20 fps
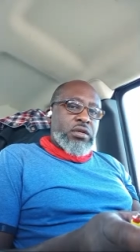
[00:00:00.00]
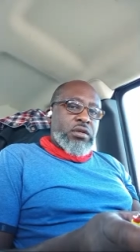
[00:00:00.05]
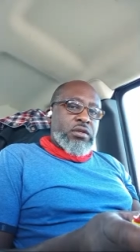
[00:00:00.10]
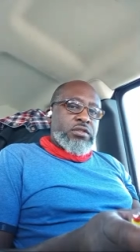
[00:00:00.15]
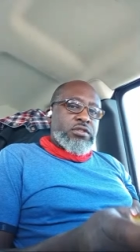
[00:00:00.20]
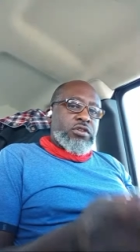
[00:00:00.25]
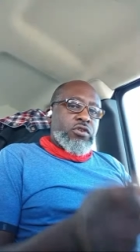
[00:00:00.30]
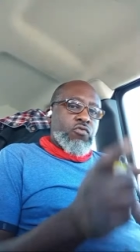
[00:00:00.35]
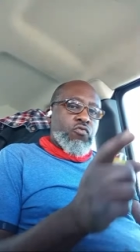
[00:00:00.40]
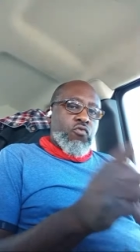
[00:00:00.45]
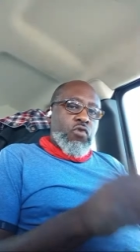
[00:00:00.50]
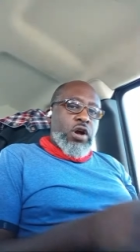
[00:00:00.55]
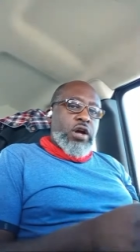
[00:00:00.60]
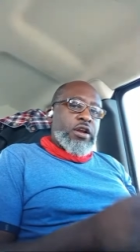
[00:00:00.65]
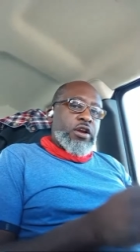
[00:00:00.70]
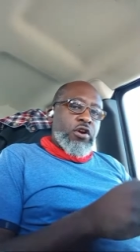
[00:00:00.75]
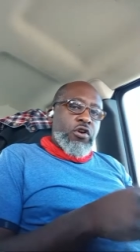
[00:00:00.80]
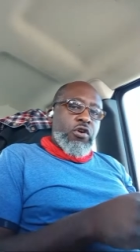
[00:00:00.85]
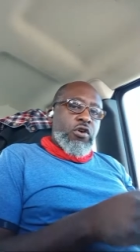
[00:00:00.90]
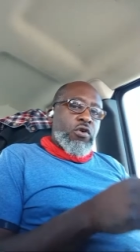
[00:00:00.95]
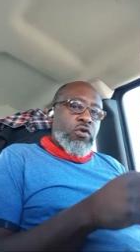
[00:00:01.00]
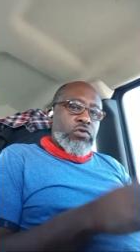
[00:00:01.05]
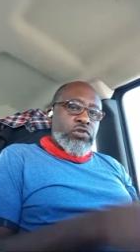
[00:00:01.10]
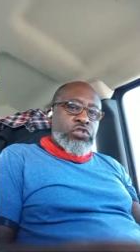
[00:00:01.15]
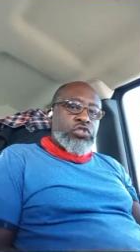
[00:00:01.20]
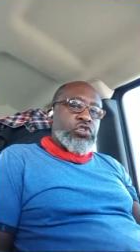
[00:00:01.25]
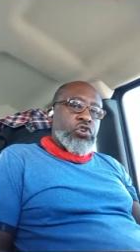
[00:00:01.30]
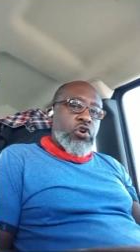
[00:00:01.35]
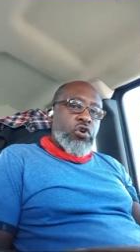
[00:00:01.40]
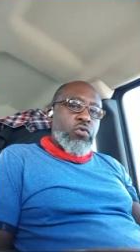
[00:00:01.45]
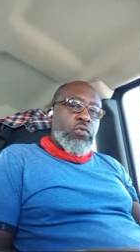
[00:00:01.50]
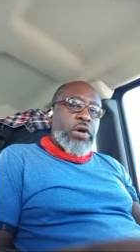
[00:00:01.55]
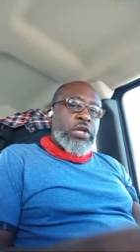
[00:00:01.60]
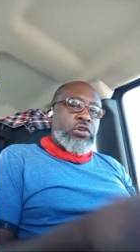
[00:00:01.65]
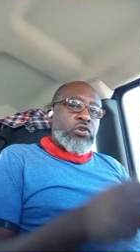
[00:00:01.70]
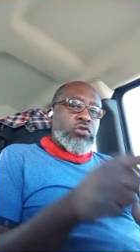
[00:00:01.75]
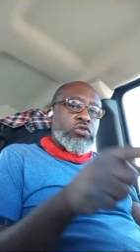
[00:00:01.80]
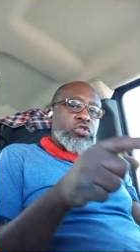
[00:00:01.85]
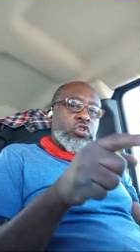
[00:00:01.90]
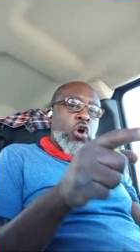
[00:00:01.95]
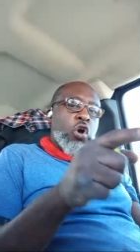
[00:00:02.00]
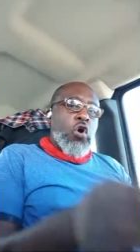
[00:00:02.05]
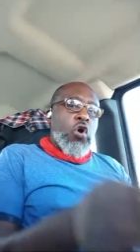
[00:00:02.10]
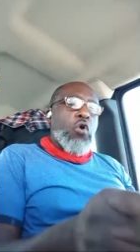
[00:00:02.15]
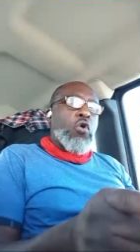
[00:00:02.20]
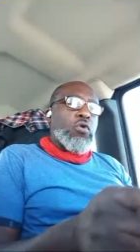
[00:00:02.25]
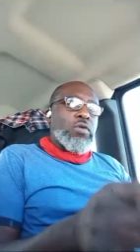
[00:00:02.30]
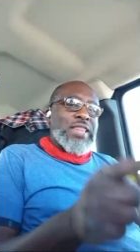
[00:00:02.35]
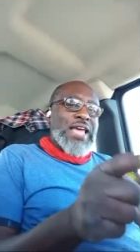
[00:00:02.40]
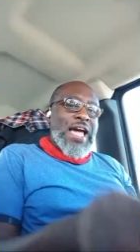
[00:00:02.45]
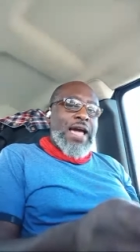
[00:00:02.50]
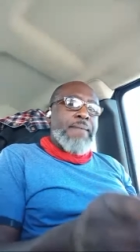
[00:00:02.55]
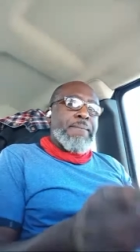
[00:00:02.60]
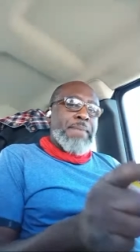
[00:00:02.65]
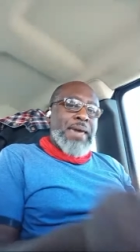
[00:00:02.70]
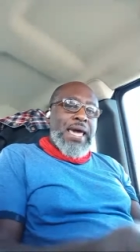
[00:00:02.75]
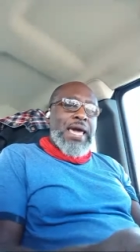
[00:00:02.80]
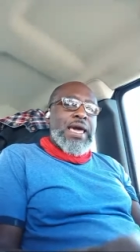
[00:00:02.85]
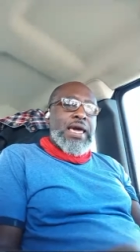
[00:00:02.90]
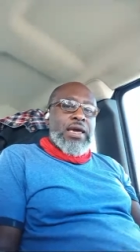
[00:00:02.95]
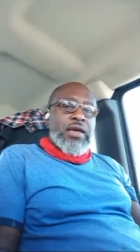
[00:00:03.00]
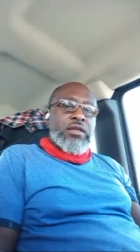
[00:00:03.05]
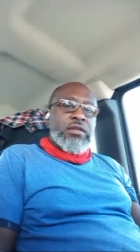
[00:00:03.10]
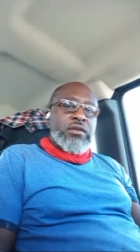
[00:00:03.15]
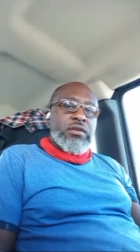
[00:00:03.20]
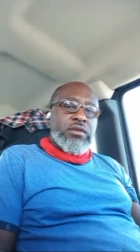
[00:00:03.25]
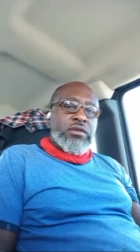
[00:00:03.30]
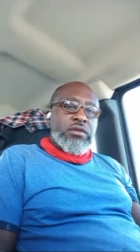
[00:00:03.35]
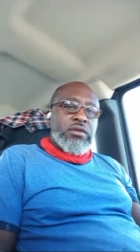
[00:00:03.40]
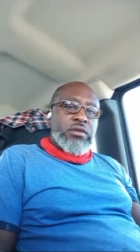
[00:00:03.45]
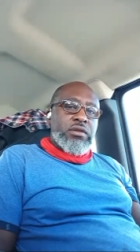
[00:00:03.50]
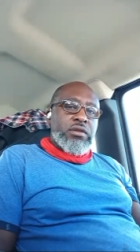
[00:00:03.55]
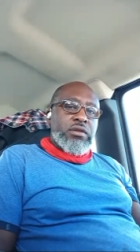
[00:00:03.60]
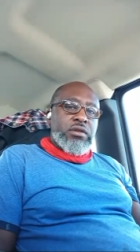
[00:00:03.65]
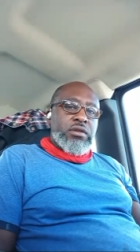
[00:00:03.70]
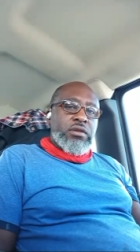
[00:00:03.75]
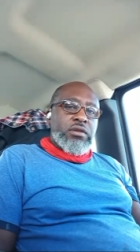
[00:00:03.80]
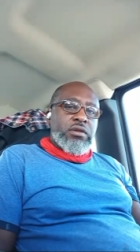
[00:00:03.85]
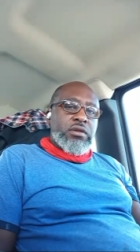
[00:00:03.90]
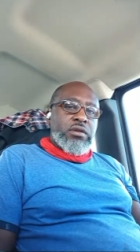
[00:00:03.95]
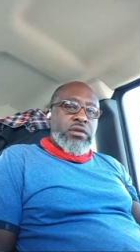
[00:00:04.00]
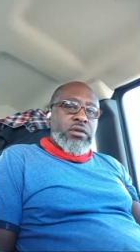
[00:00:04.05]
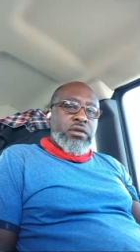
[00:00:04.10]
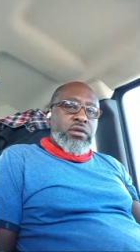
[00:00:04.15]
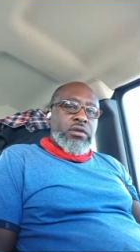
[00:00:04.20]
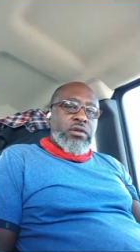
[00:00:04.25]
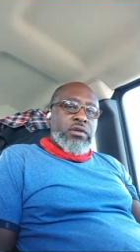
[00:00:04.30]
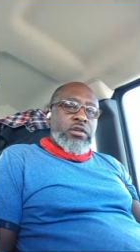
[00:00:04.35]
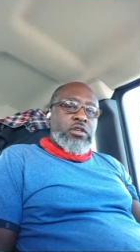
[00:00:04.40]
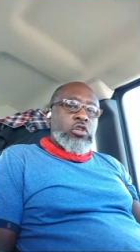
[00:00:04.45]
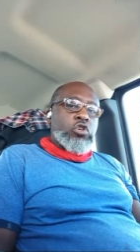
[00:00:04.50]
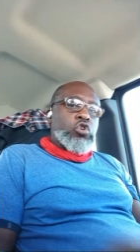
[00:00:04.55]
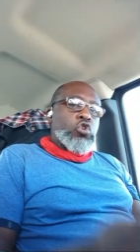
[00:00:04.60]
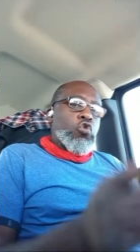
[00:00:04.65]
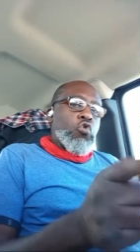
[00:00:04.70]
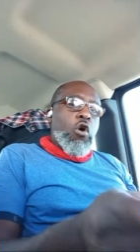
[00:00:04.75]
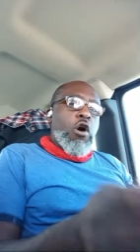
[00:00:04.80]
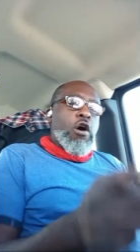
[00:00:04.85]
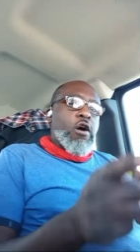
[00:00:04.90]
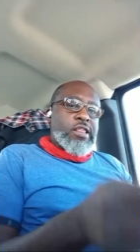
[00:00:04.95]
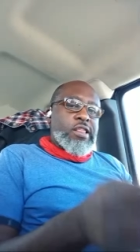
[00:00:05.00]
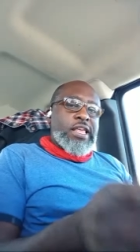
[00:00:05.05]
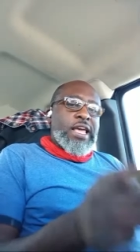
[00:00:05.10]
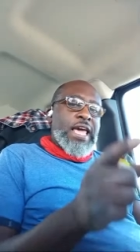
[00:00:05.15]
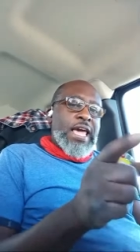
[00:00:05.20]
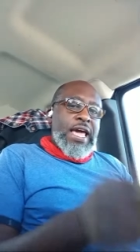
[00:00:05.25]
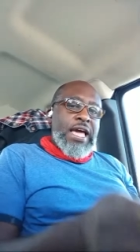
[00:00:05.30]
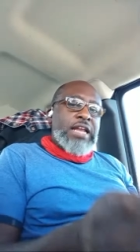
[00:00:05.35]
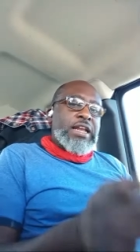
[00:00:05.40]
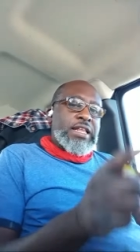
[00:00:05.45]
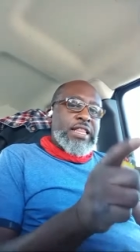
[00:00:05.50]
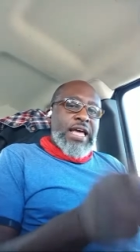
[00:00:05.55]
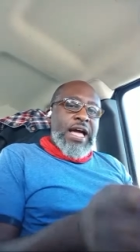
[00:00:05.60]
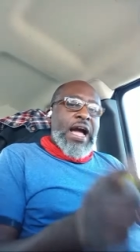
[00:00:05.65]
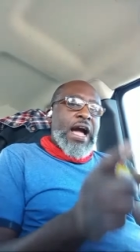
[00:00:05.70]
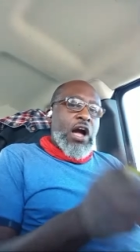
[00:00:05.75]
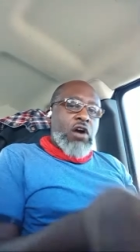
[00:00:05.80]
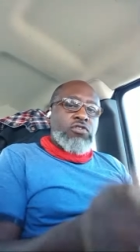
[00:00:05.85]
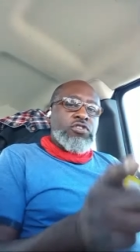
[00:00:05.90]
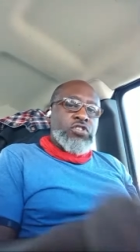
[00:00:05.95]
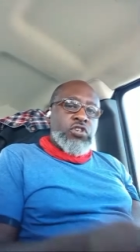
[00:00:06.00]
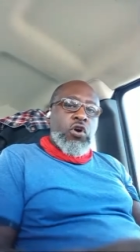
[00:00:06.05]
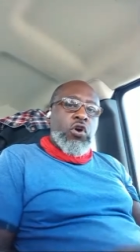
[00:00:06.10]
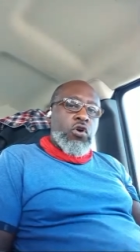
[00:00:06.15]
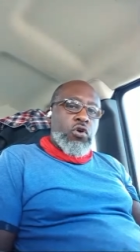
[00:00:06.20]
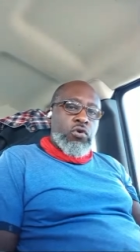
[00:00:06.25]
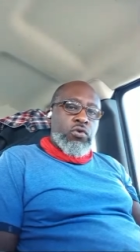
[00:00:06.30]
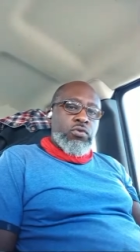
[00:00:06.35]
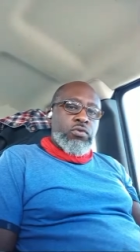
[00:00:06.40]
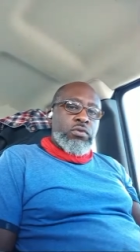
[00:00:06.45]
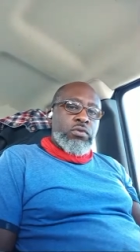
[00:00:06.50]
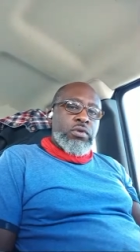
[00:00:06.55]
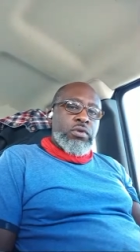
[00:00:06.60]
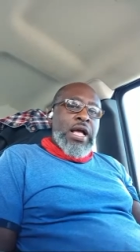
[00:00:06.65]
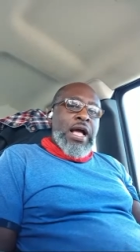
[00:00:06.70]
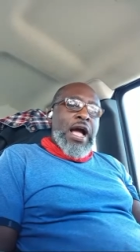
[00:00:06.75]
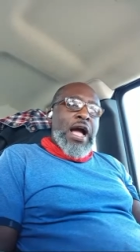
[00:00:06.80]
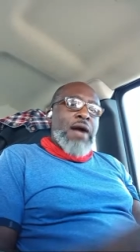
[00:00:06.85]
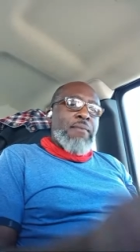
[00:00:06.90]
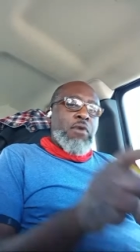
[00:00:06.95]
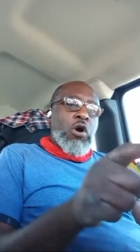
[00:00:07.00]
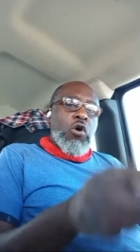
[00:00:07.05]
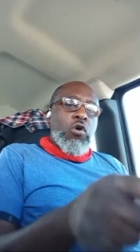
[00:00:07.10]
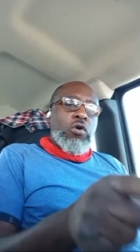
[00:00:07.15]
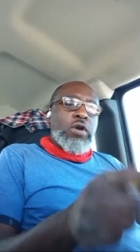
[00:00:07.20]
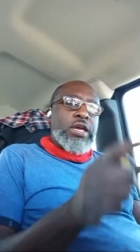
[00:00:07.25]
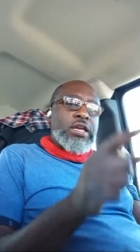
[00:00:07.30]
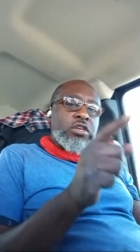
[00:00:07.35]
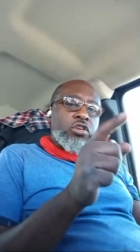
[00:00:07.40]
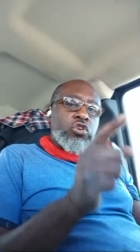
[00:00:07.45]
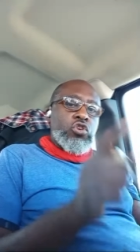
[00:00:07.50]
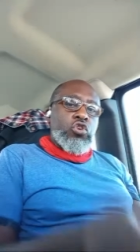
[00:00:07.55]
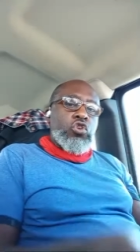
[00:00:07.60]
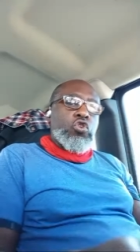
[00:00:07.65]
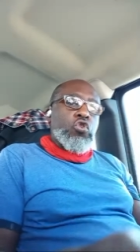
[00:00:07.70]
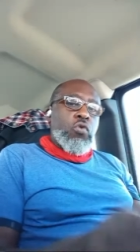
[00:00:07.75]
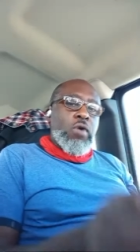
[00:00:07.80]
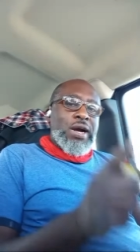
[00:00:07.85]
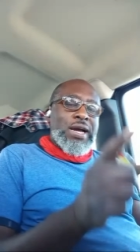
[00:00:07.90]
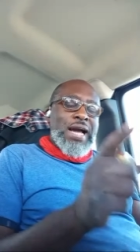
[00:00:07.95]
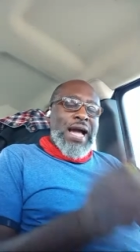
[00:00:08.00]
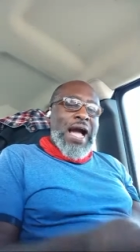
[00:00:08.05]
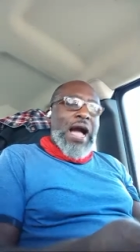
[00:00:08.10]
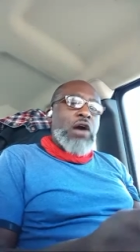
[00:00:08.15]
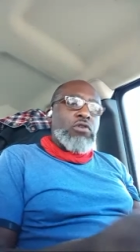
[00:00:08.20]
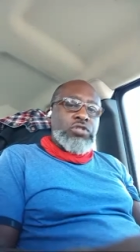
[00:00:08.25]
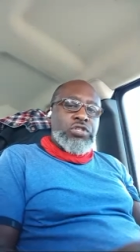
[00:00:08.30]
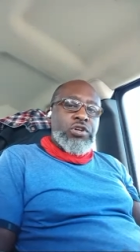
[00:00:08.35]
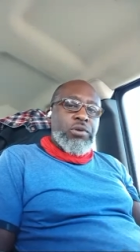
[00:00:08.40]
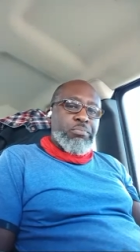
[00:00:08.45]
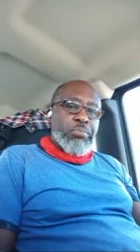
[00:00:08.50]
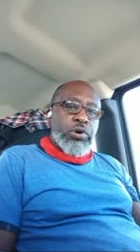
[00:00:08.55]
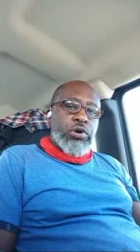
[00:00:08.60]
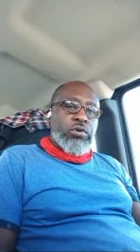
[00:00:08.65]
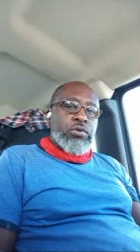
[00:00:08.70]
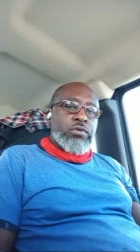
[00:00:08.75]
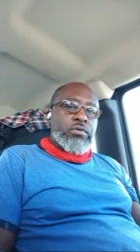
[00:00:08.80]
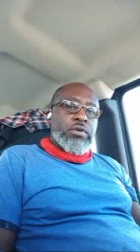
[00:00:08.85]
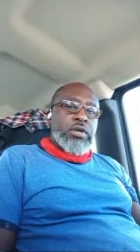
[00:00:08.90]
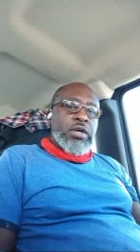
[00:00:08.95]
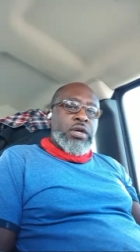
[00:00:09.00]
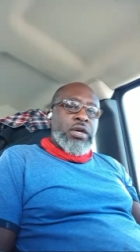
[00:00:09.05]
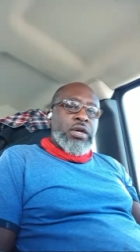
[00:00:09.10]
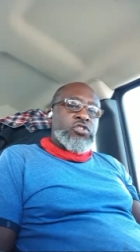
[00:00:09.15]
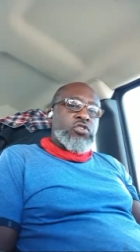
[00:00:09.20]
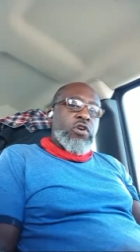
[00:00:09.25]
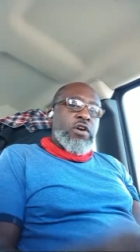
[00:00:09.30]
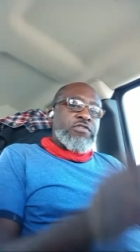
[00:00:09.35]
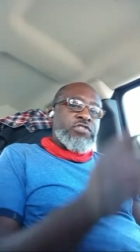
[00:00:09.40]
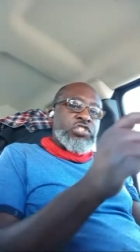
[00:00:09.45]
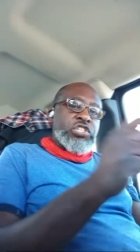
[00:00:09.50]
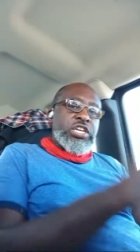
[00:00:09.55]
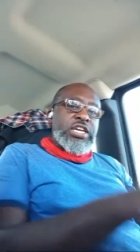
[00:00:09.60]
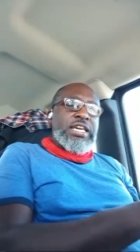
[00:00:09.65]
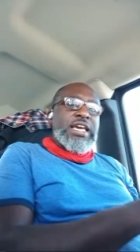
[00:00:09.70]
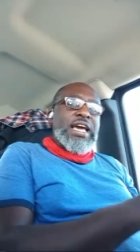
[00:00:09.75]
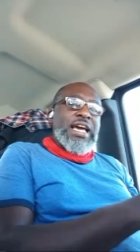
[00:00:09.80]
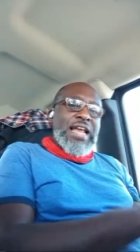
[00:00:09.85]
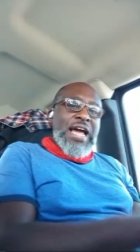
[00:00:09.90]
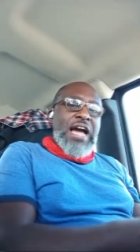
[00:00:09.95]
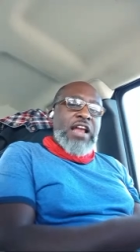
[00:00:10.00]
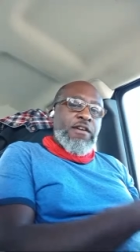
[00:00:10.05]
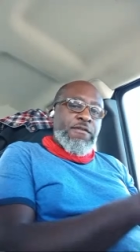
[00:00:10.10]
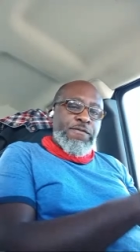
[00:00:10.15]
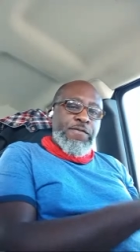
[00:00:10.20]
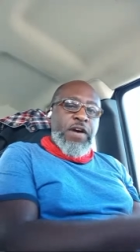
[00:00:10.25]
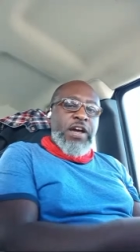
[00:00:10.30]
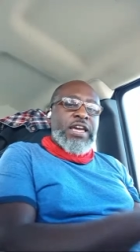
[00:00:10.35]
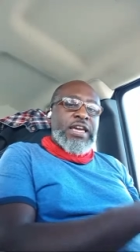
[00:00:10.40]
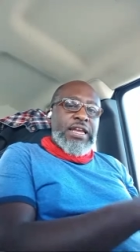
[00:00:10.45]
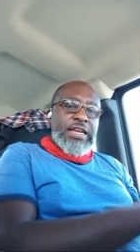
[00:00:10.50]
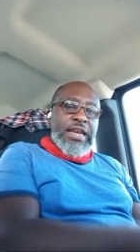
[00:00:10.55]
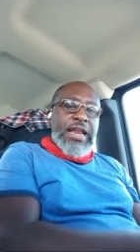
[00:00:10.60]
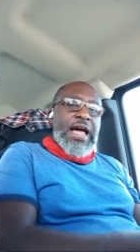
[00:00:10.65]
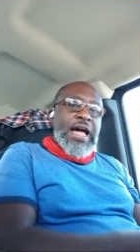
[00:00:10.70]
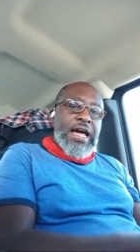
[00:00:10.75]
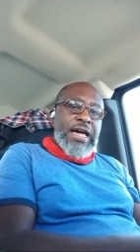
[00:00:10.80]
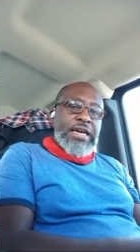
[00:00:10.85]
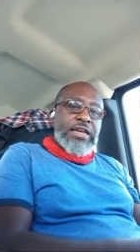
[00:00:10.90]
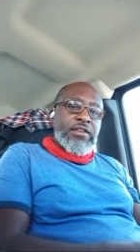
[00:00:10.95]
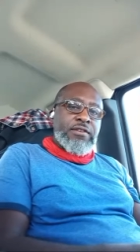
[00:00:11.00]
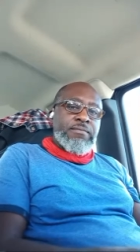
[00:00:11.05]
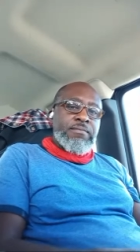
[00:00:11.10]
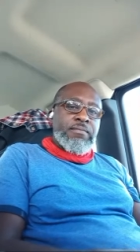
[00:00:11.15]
to run her own show when you told that man you are the head of the household i'm holding you accountable so if she get out of fucking line